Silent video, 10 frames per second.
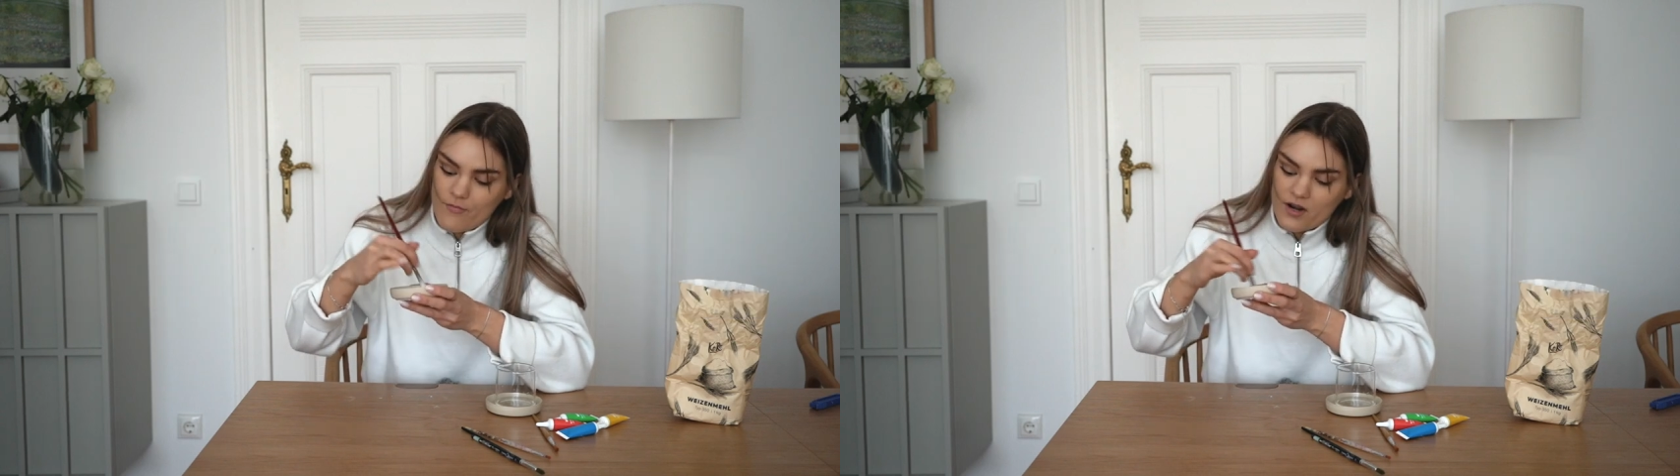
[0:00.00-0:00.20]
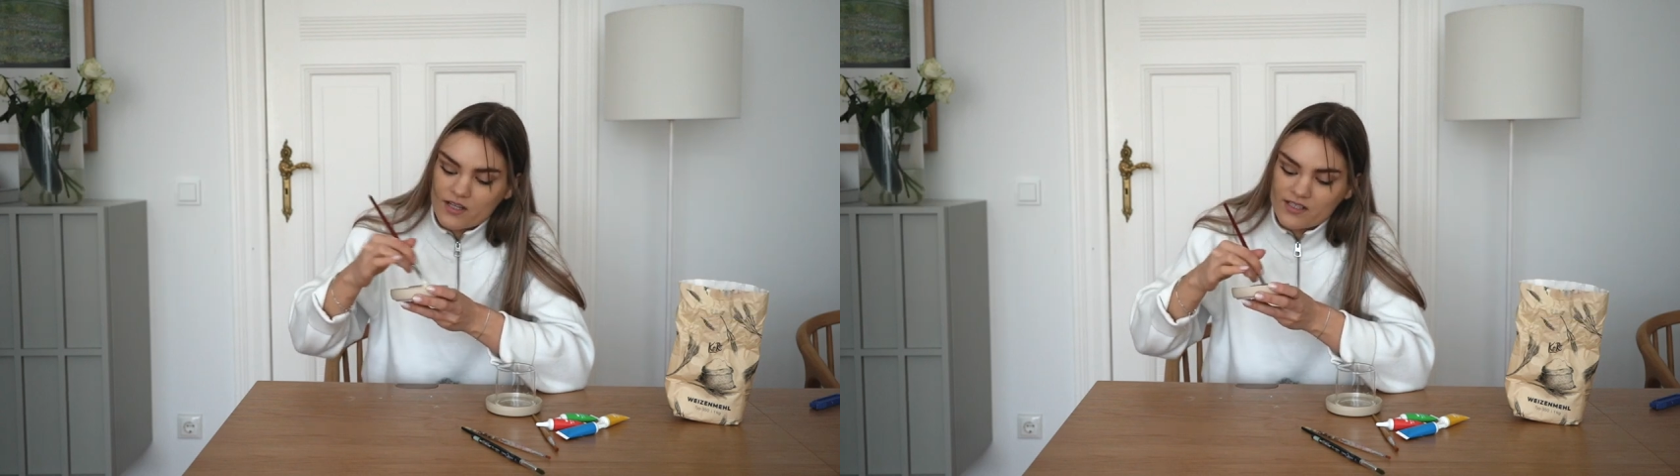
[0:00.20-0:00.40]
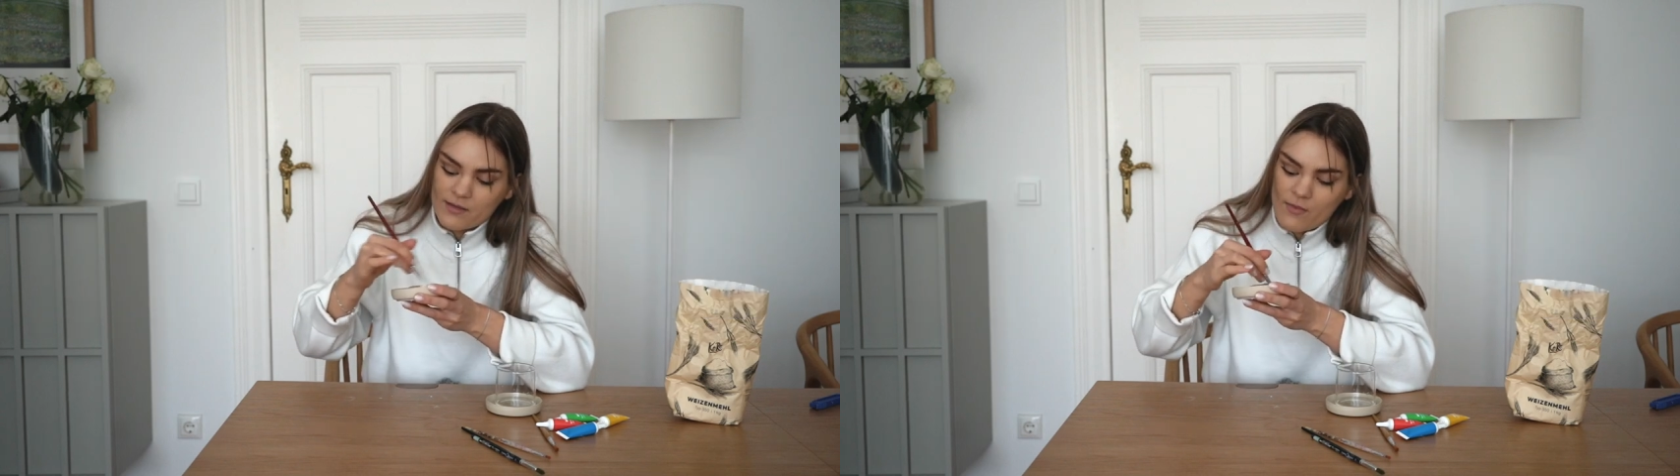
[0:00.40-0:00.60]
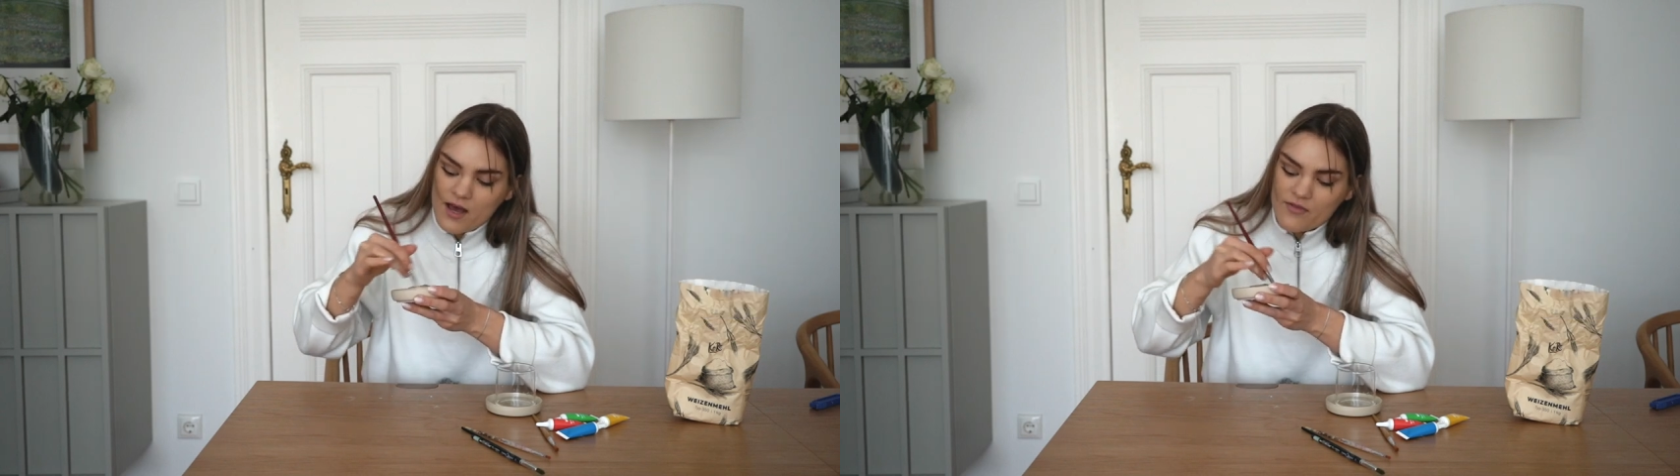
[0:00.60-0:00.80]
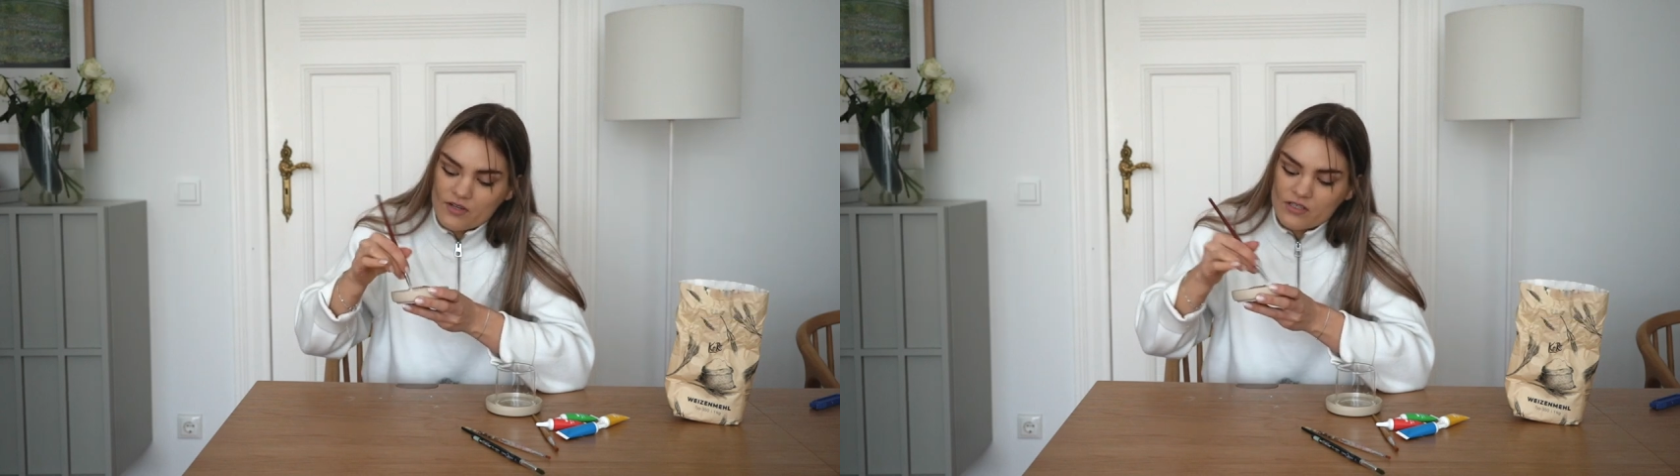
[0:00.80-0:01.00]
But some
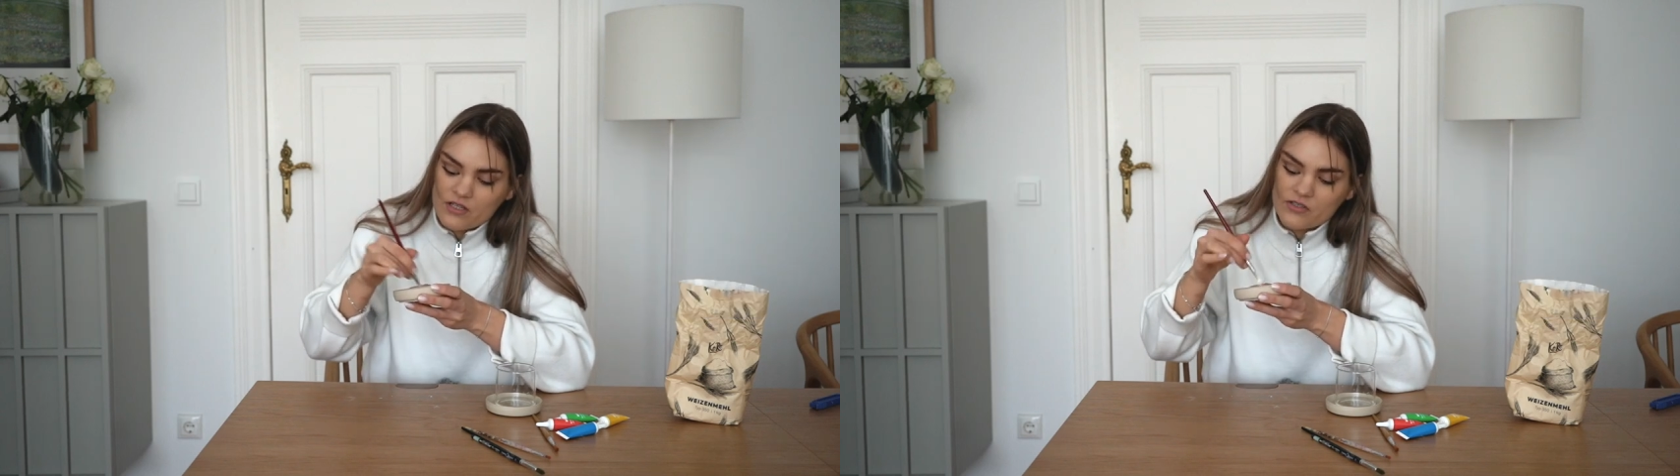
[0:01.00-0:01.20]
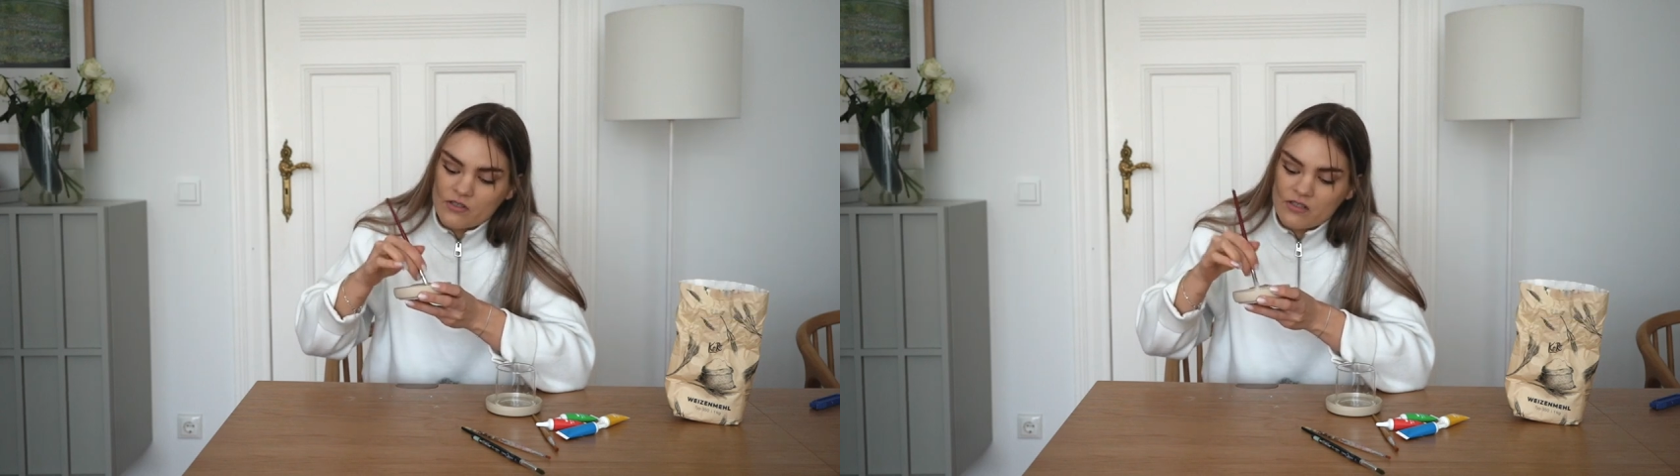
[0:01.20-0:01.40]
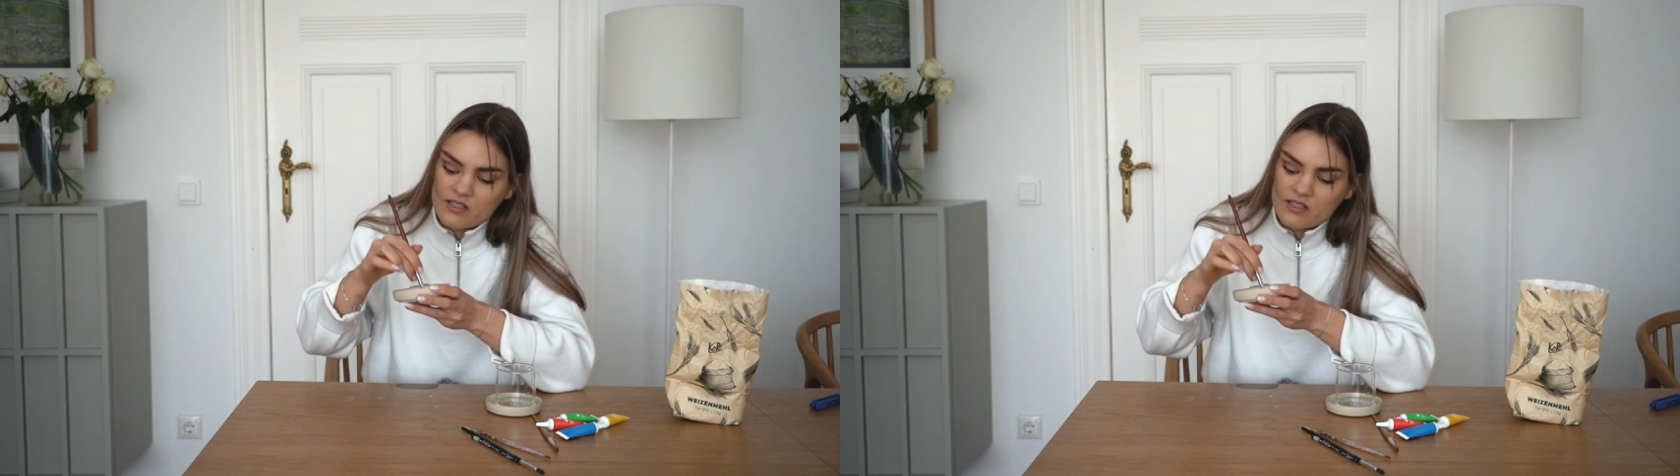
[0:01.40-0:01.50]
others also